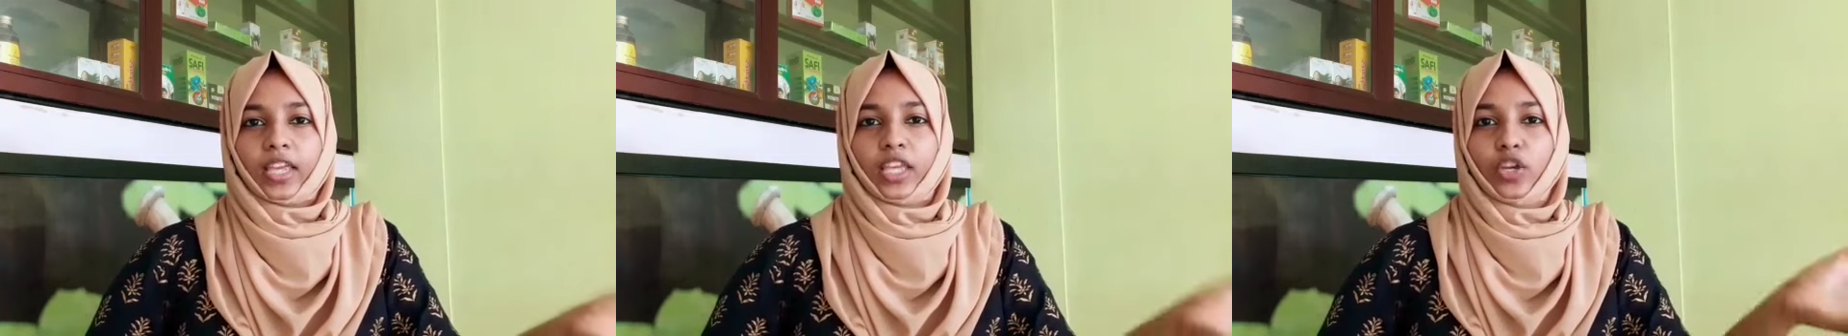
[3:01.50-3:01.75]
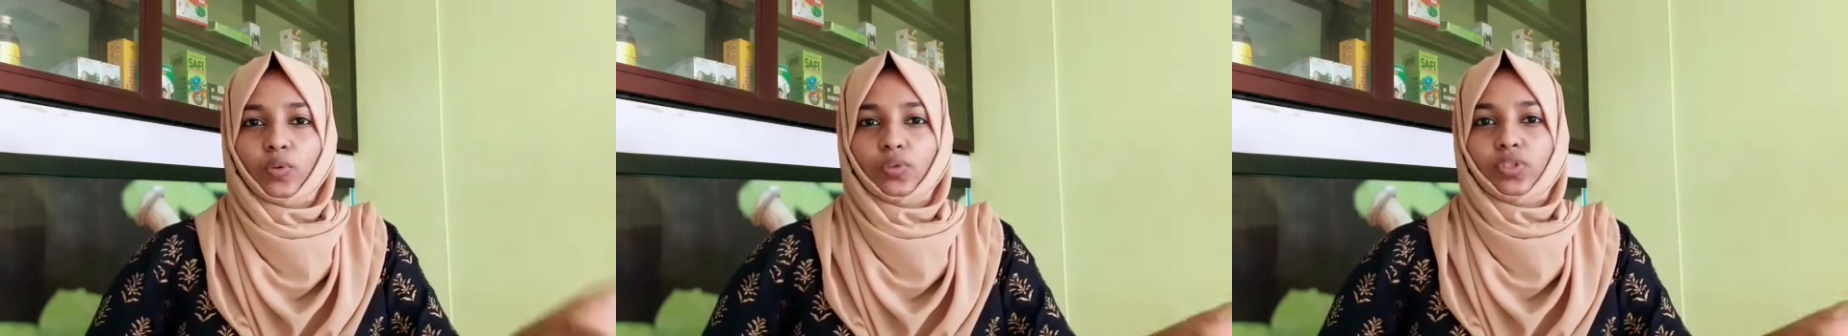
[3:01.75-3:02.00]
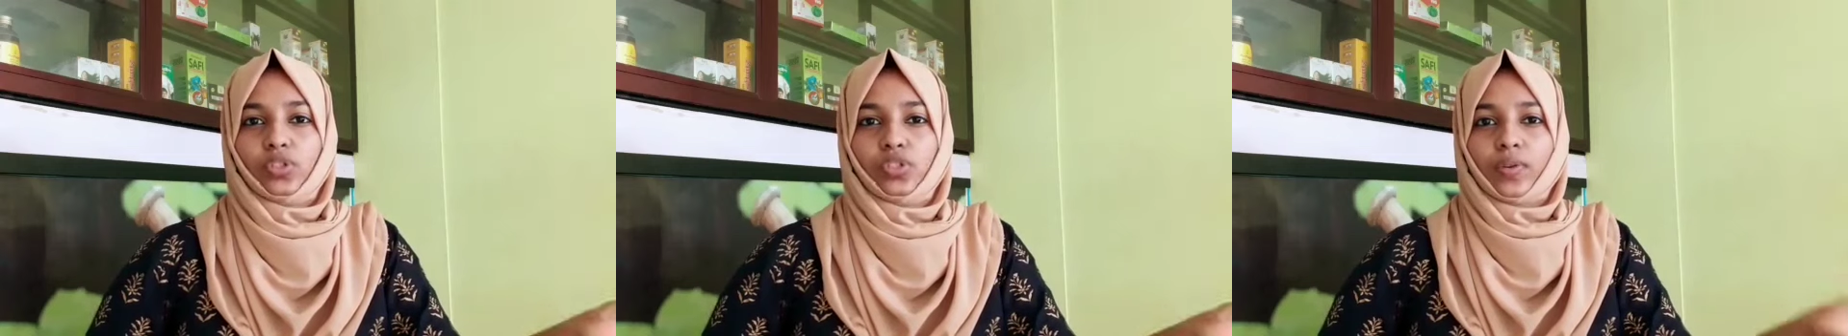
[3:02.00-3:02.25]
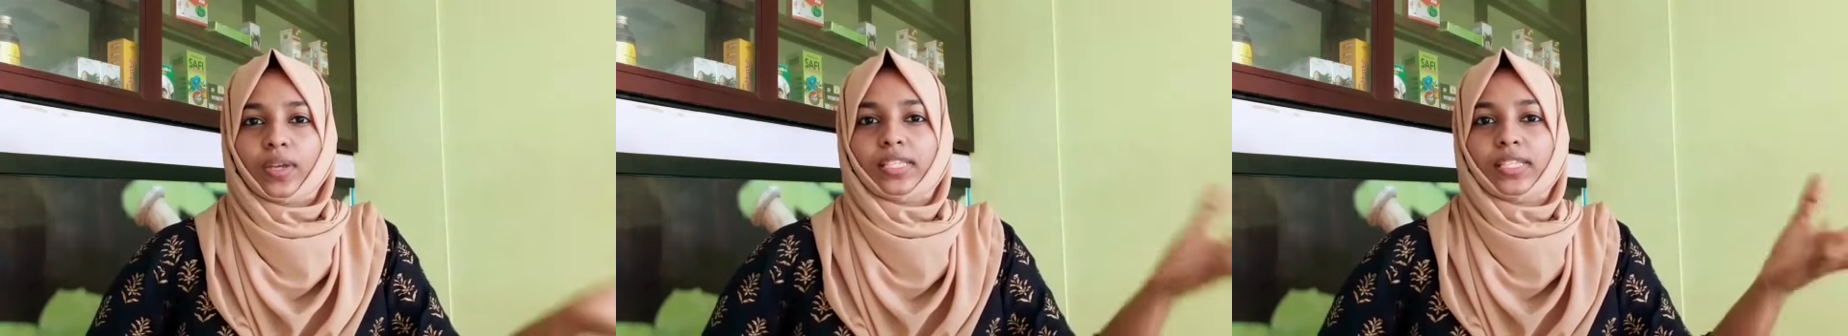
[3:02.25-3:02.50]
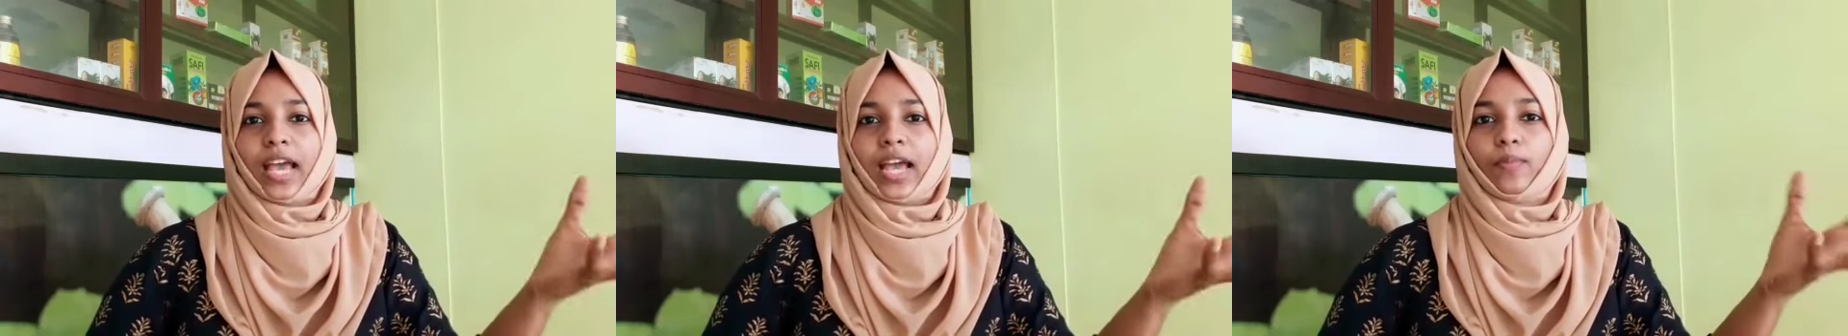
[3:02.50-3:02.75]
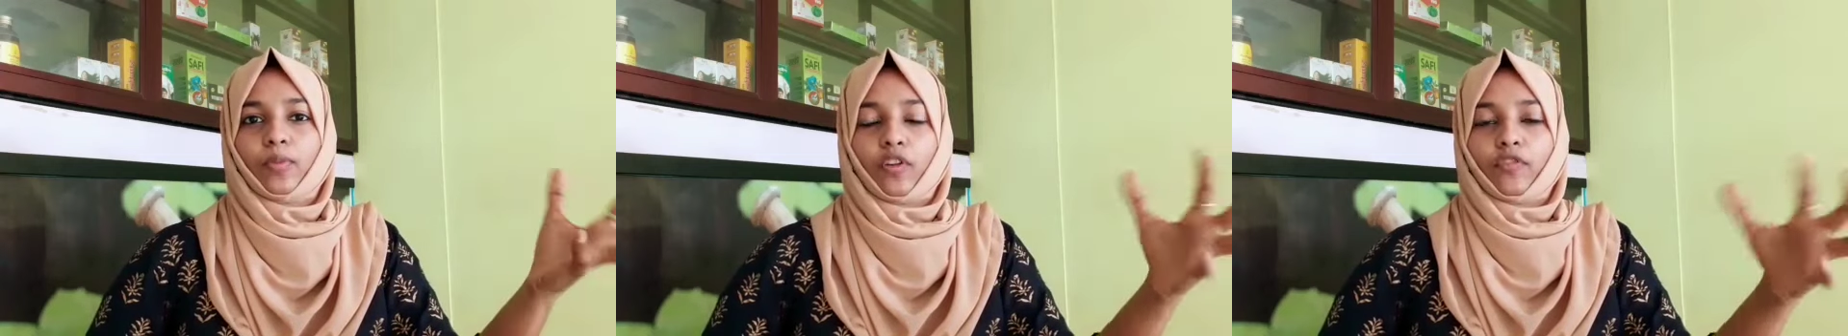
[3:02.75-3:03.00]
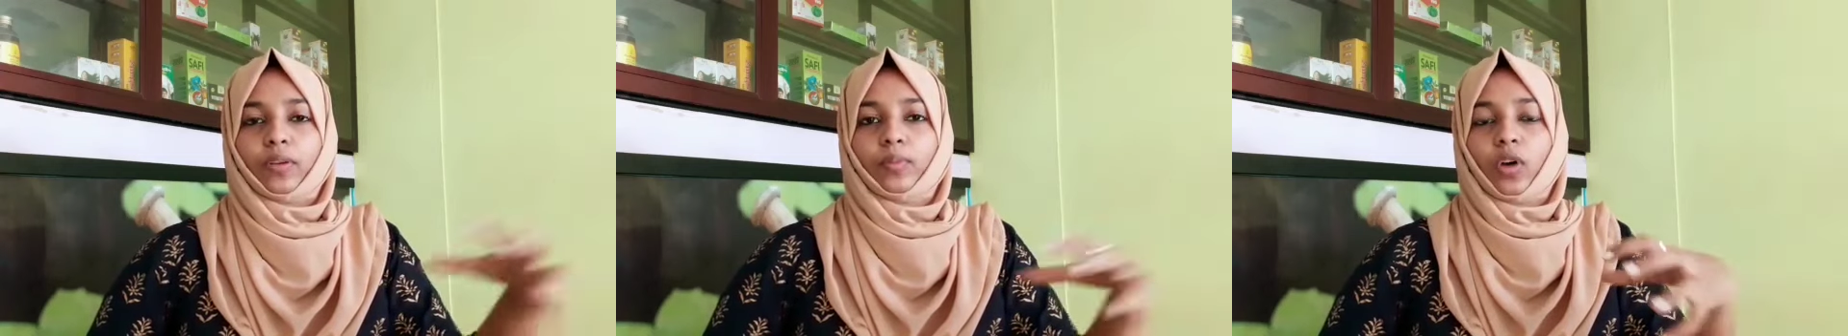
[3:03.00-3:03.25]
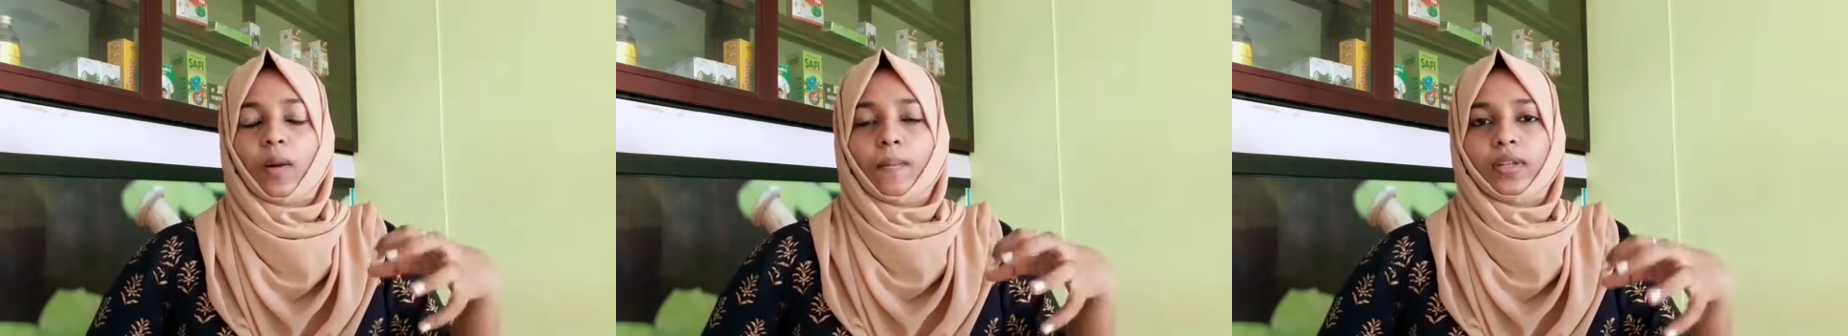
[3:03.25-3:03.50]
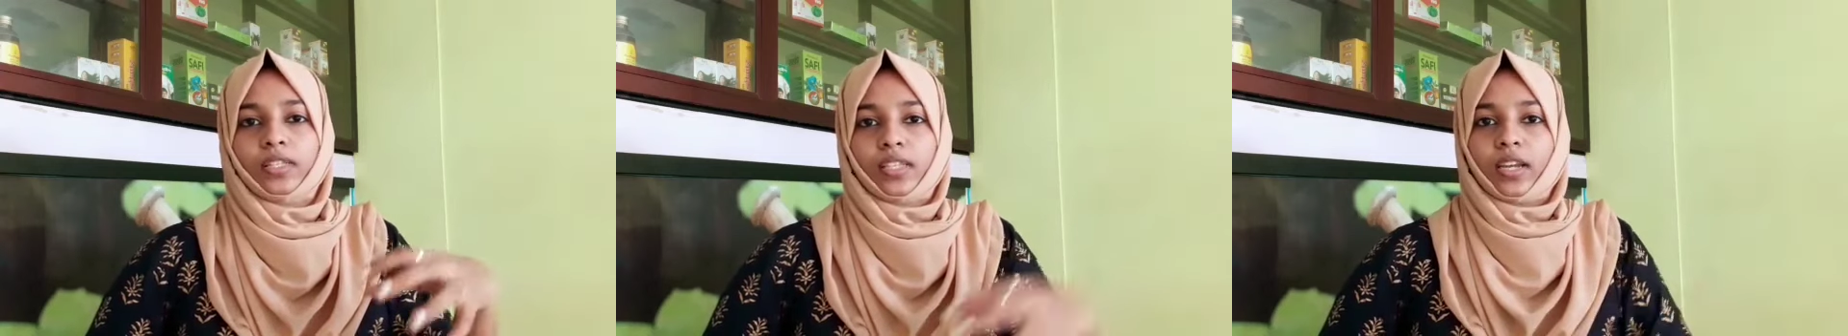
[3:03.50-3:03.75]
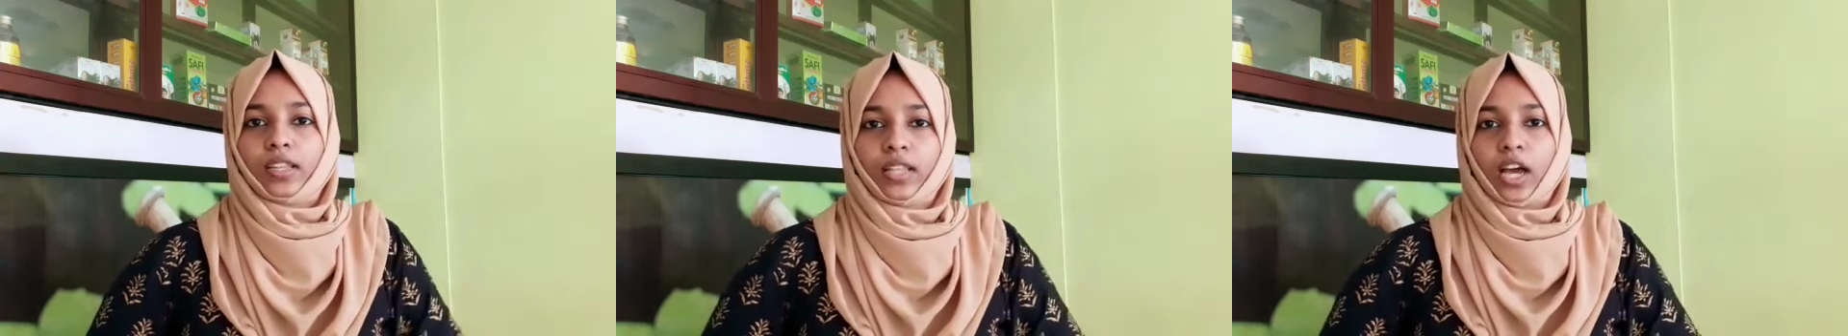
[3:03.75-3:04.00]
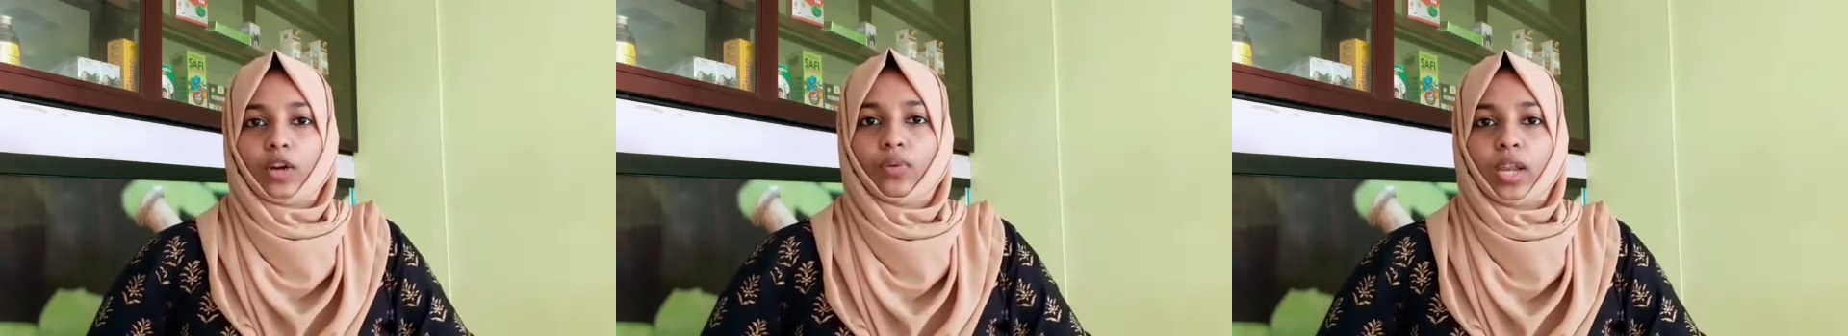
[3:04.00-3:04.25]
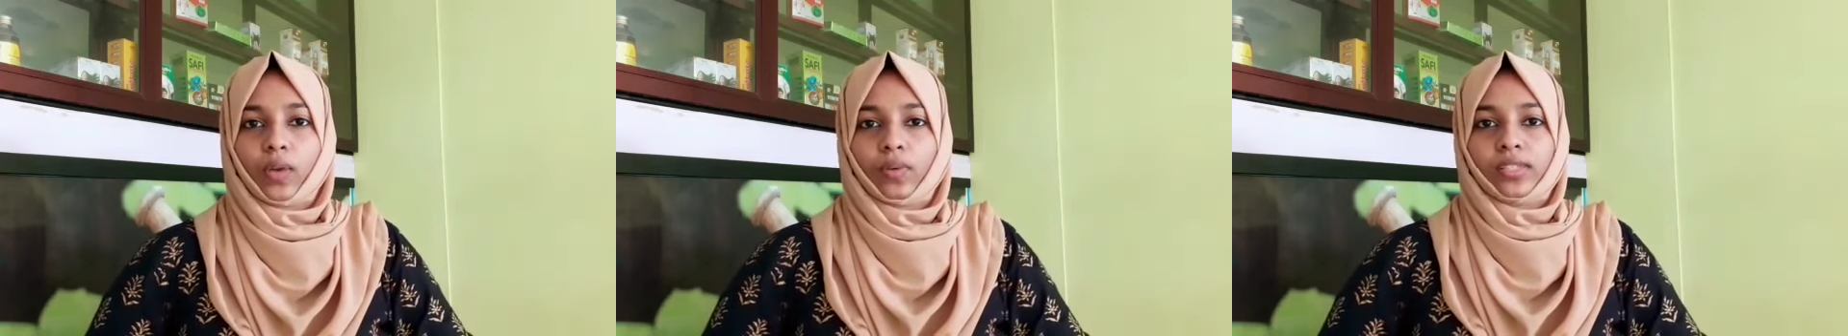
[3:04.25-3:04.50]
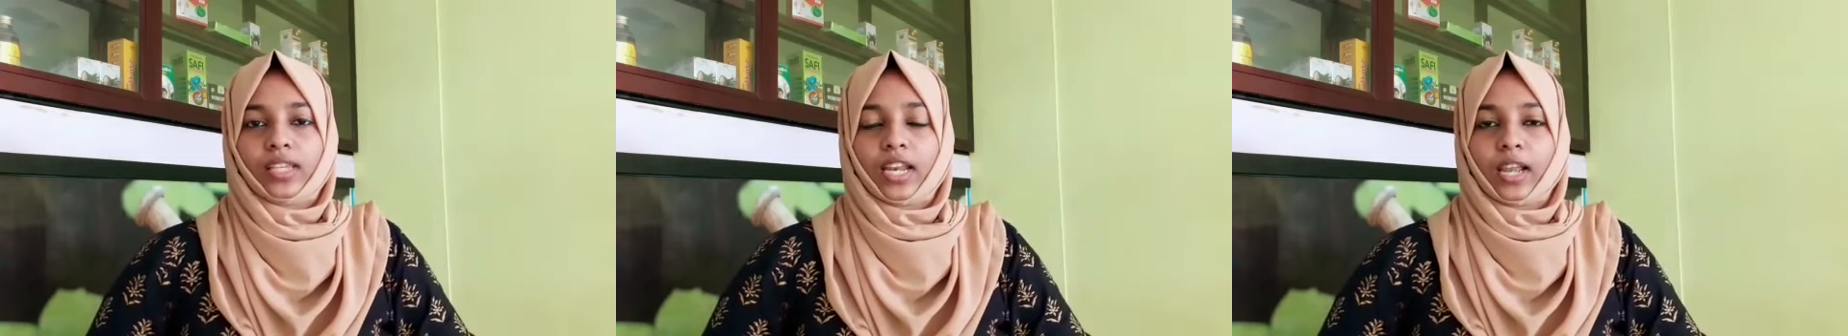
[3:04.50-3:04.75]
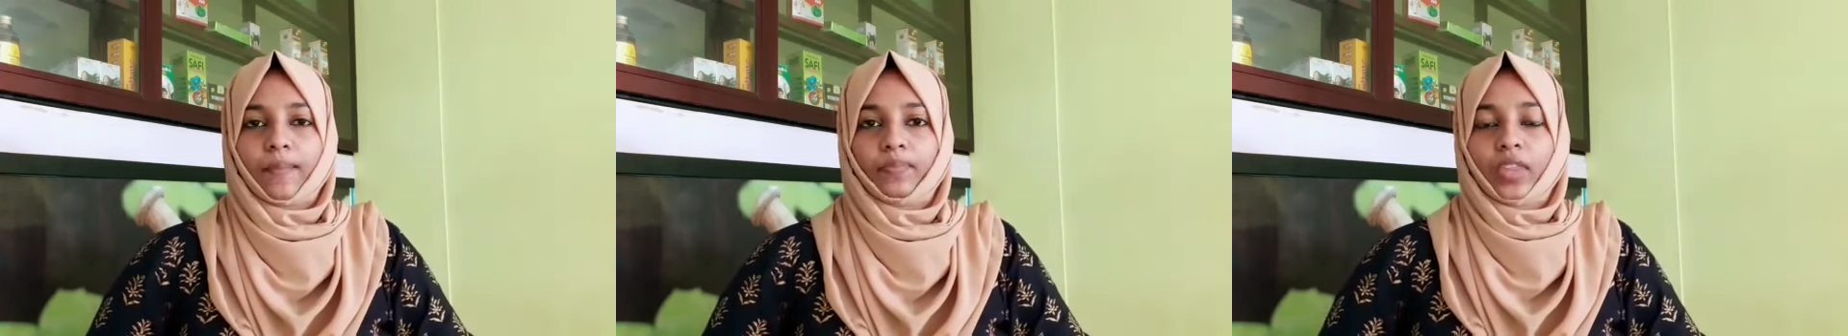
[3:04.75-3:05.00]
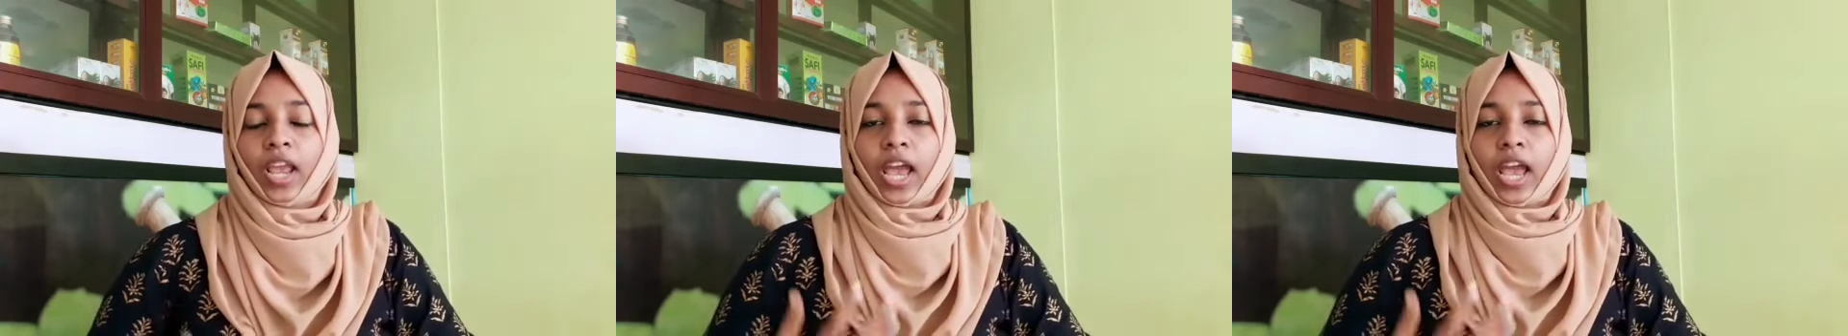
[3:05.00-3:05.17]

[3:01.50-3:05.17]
used to attack Prophet Muhammad sallallahu alaihi wasallam,